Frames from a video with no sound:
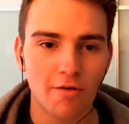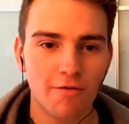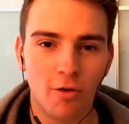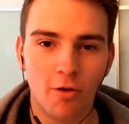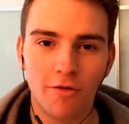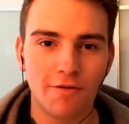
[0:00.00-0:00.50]

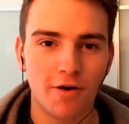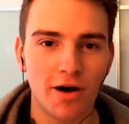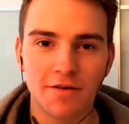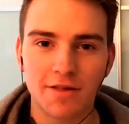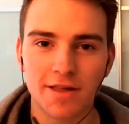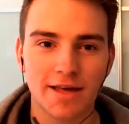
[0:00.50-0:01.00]
4,
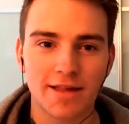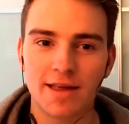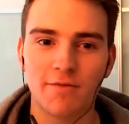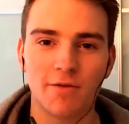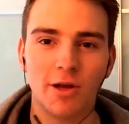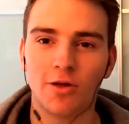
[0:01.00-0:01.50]
5, 6,
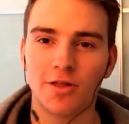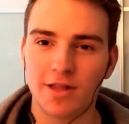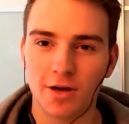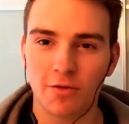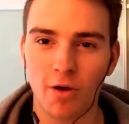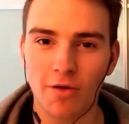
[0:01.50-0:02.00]
7 losses
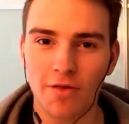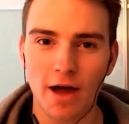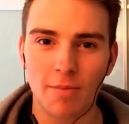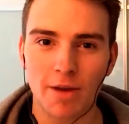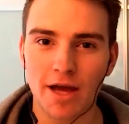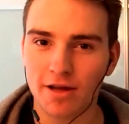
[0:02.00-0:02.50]
in a row. That
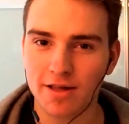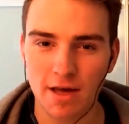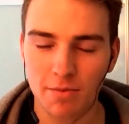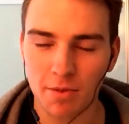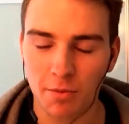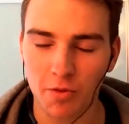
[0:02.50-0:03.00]
would be
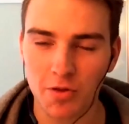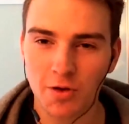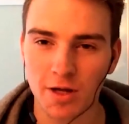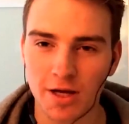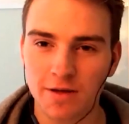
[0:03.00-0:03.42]
unacceptable, surely.